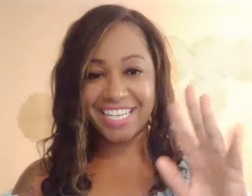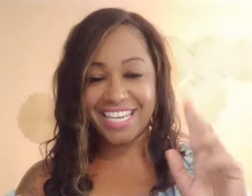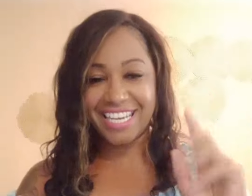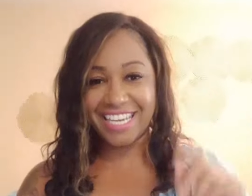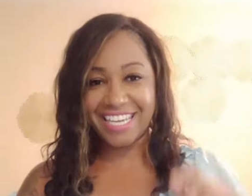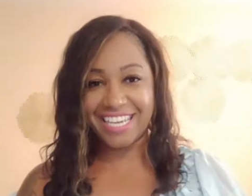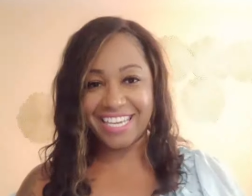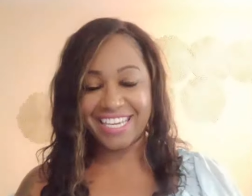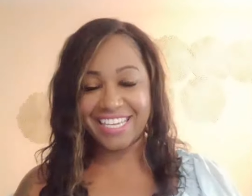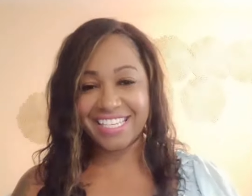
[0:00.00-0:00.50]

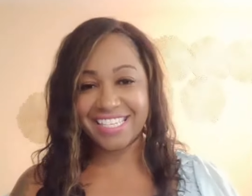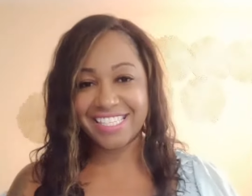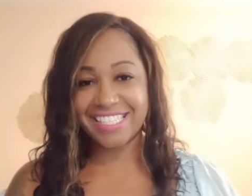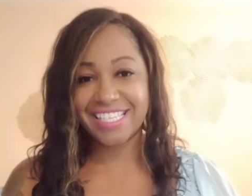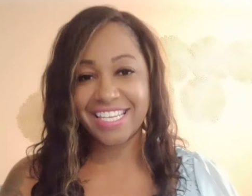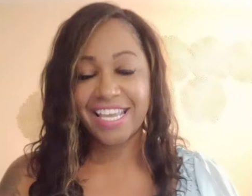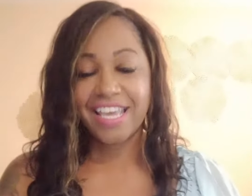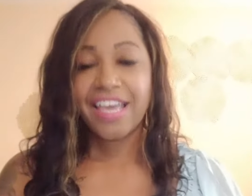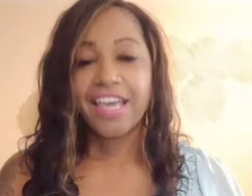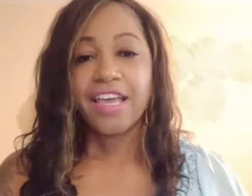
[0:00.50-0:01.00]

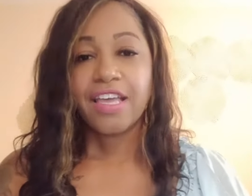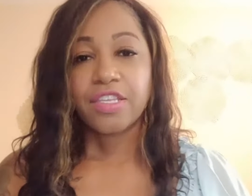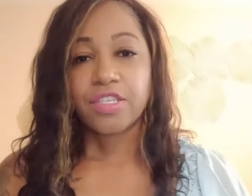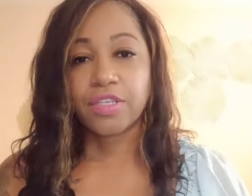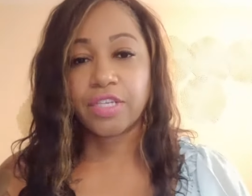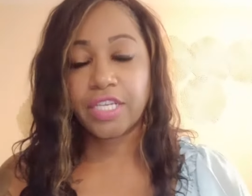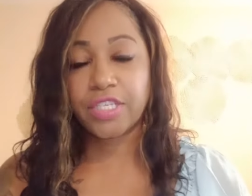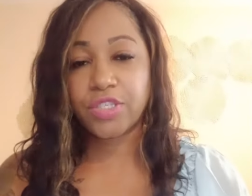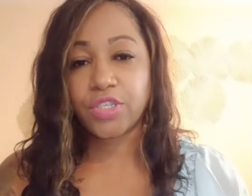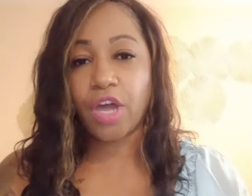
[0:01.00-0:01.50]
Greetings.
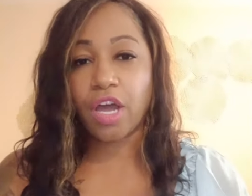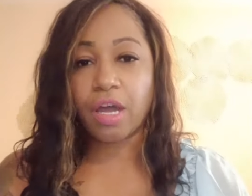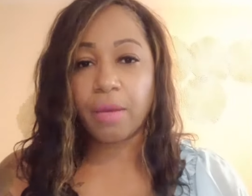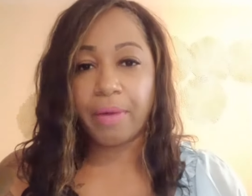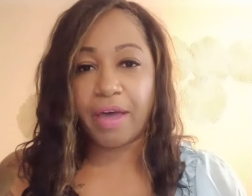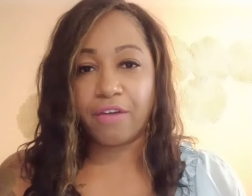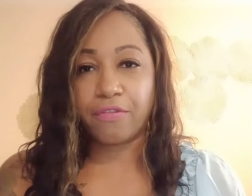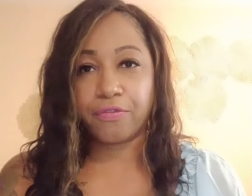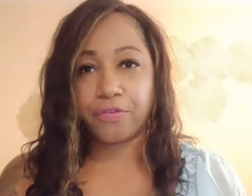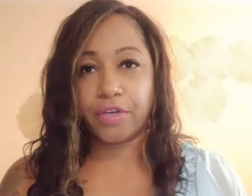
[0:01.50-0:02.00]
So let's talk
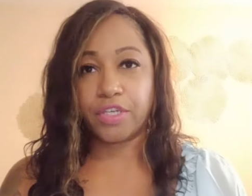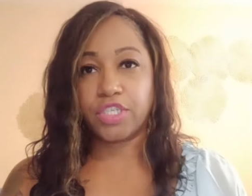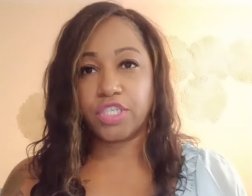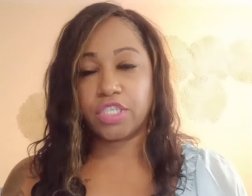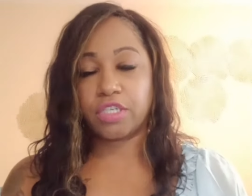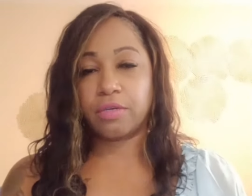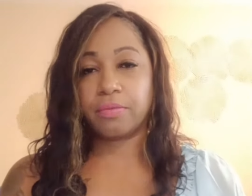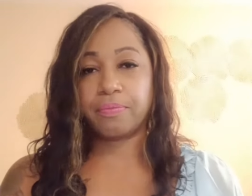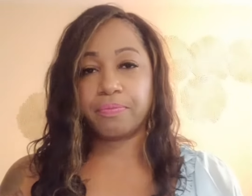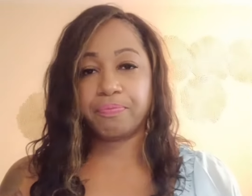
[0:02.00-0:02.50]
about
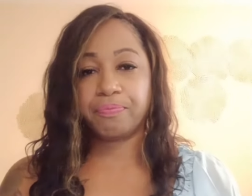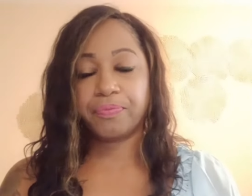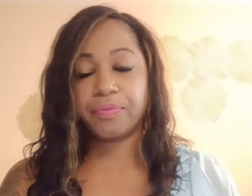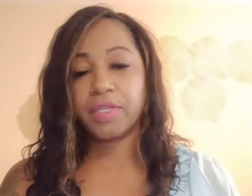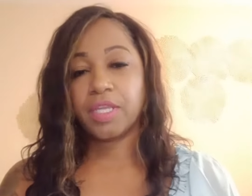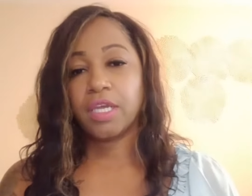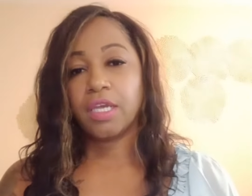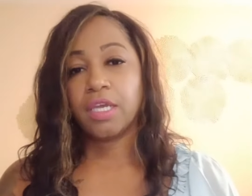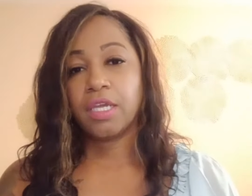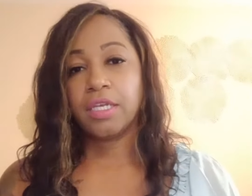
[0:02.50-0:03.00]
friendship.
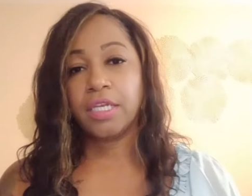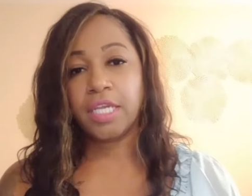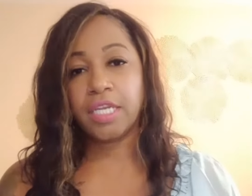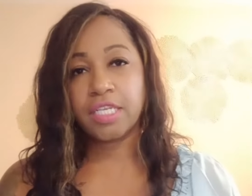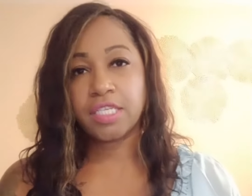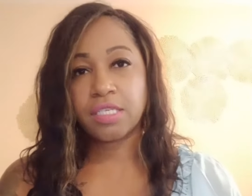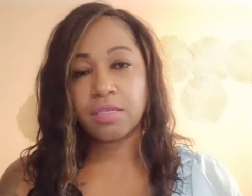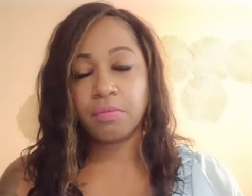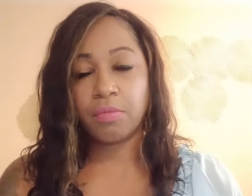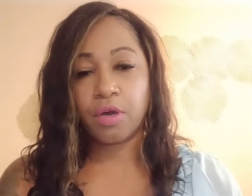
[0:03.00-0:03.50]

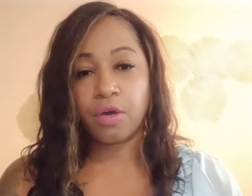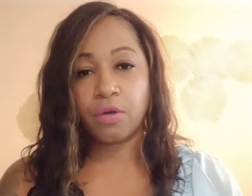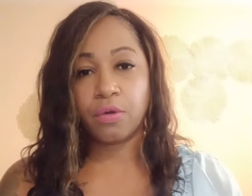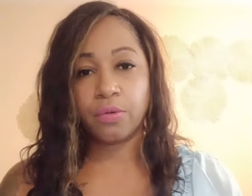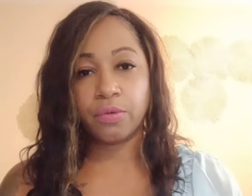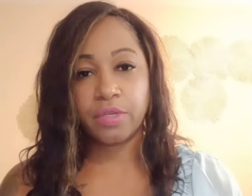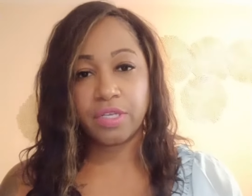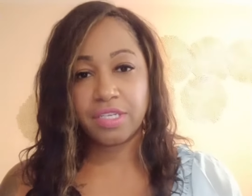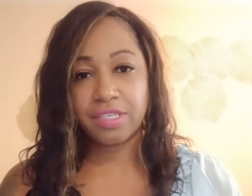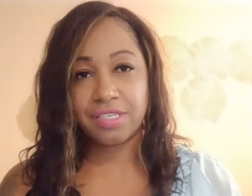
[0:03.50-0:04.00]
Nina
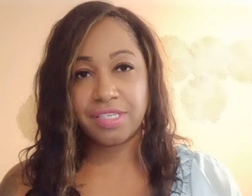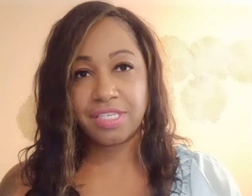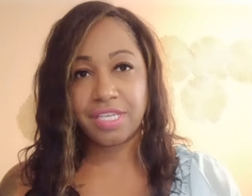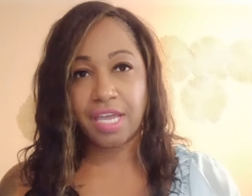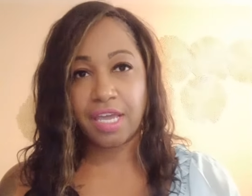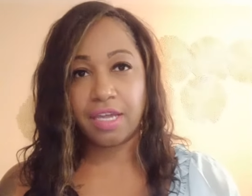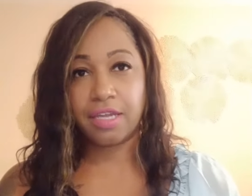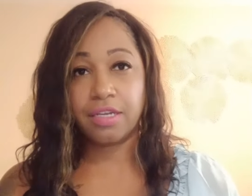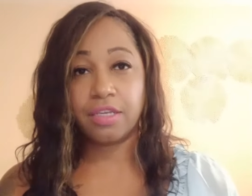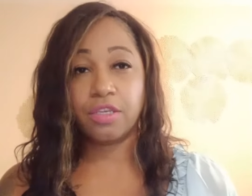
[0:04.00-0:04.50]
Simone
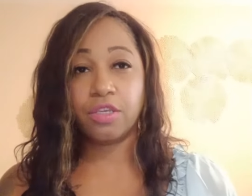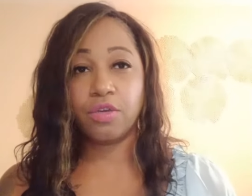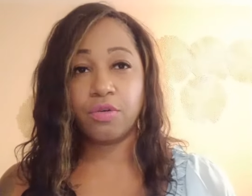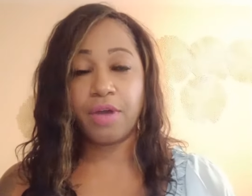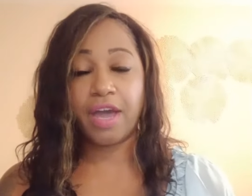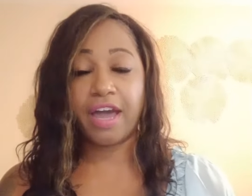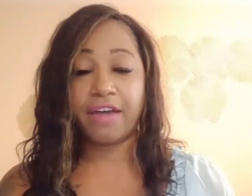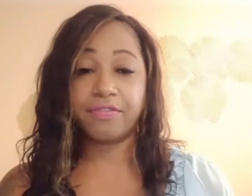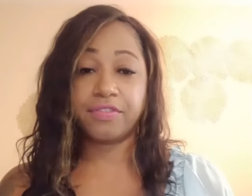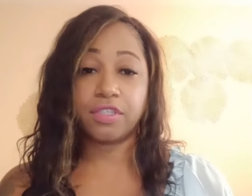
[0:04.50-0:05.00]
said,
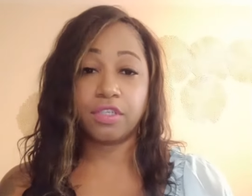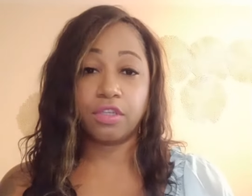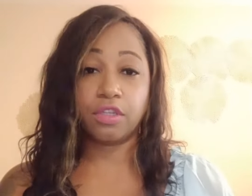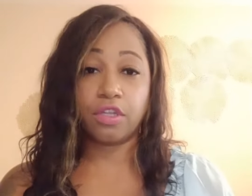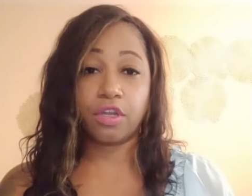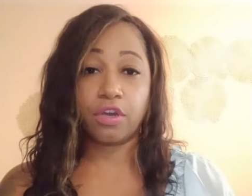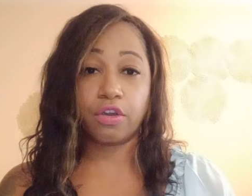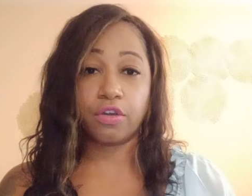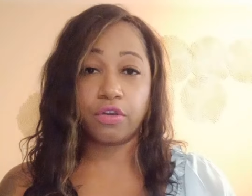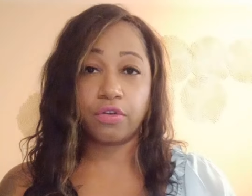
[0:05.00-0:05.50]
"You have to
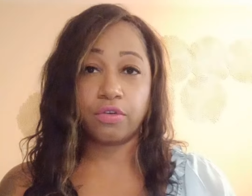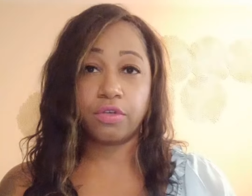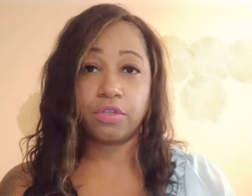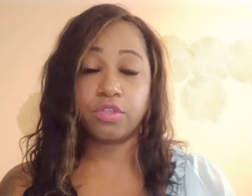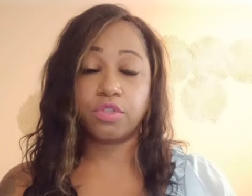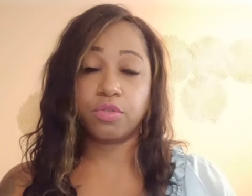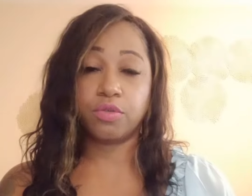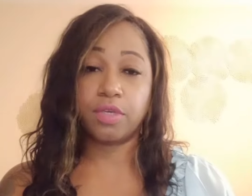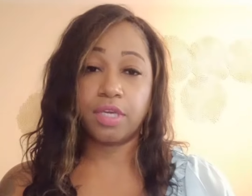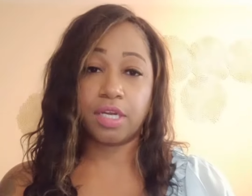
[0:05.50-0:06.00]
learn
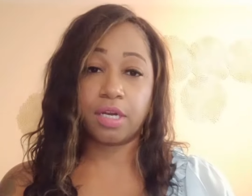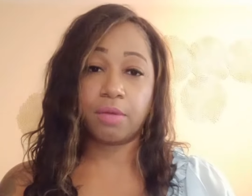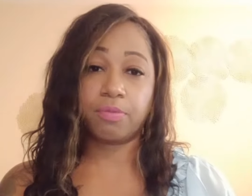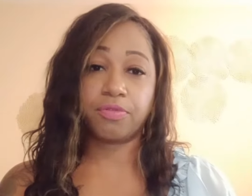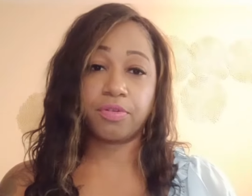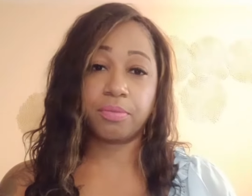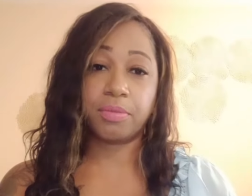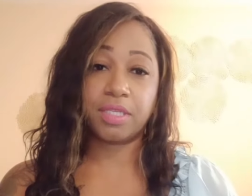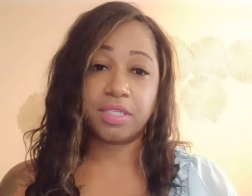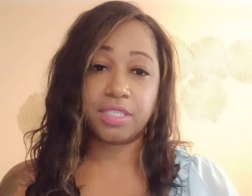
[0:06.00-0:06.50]
to get up
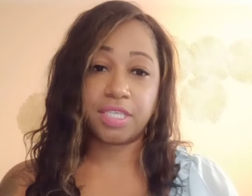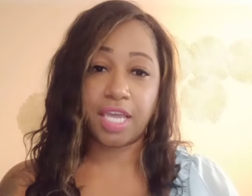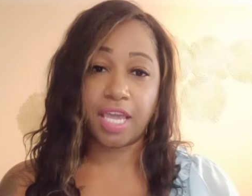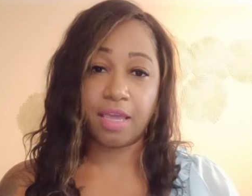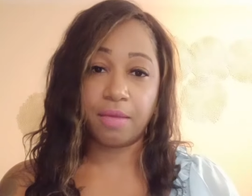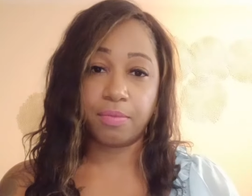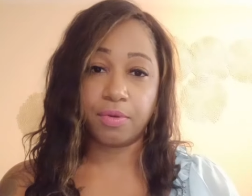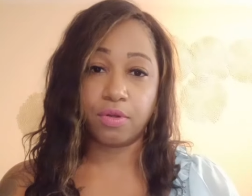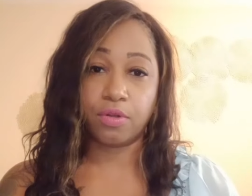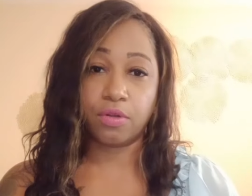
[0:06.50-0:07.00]
from the
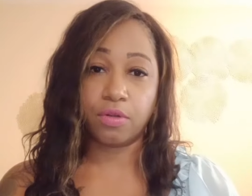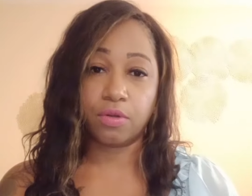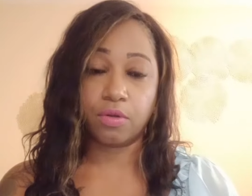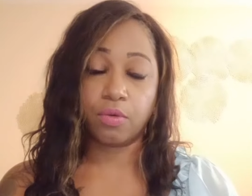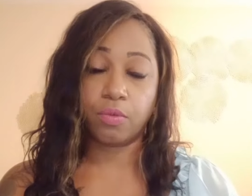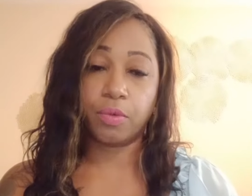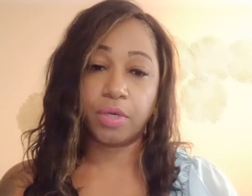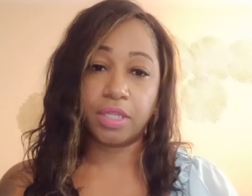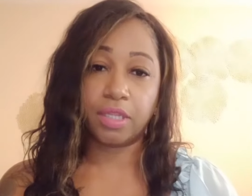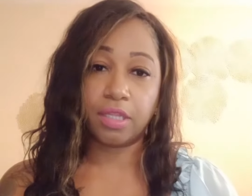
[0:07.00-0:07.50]
table
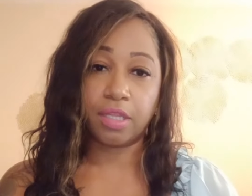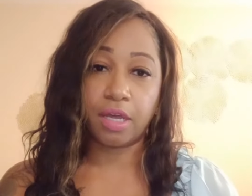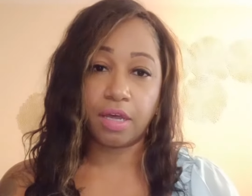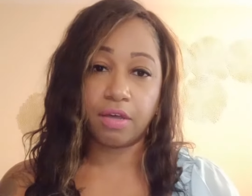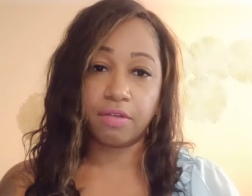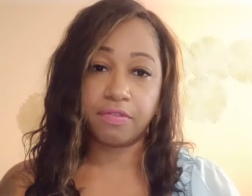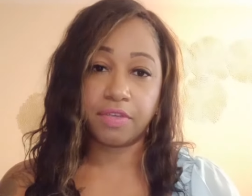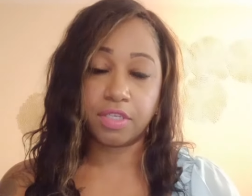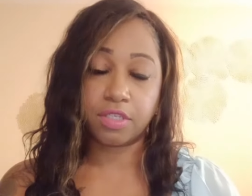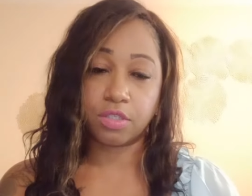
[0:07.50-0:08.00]
when
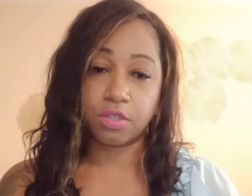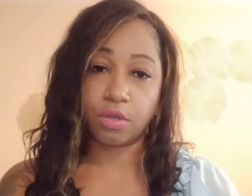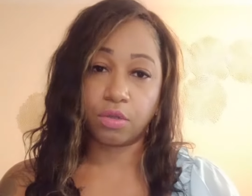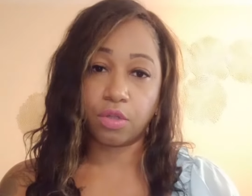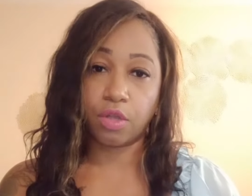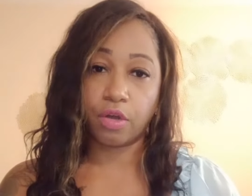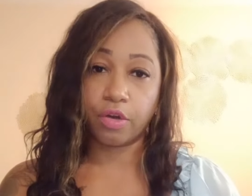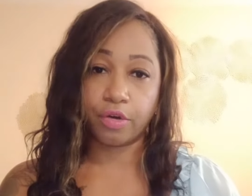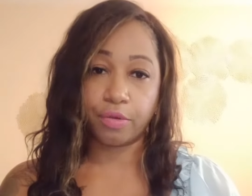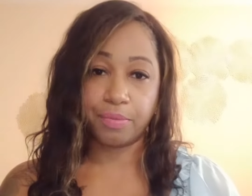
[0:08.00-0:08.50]
love is no
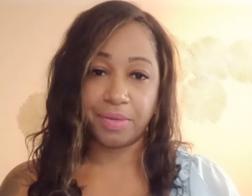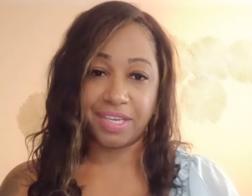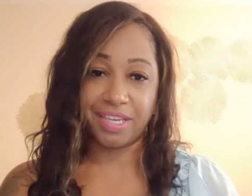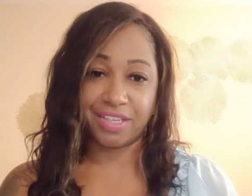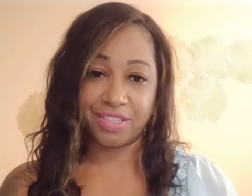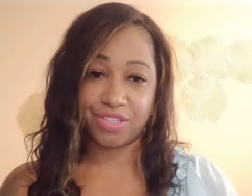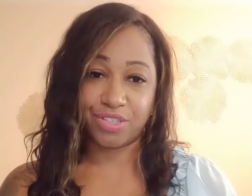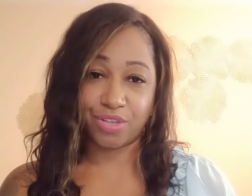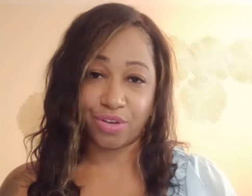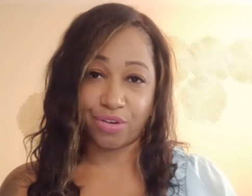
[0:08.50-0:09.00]
longer
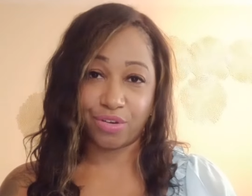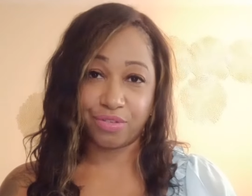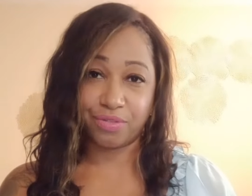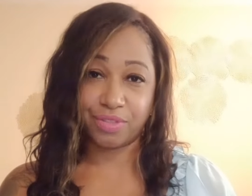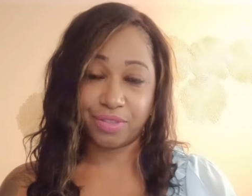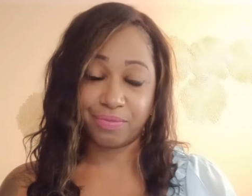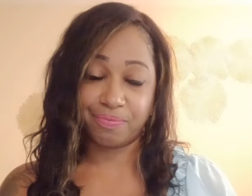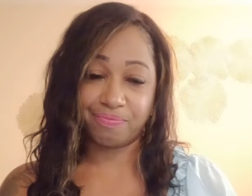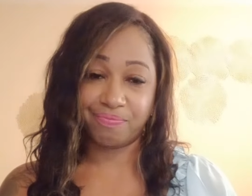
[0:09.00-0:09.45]
being served."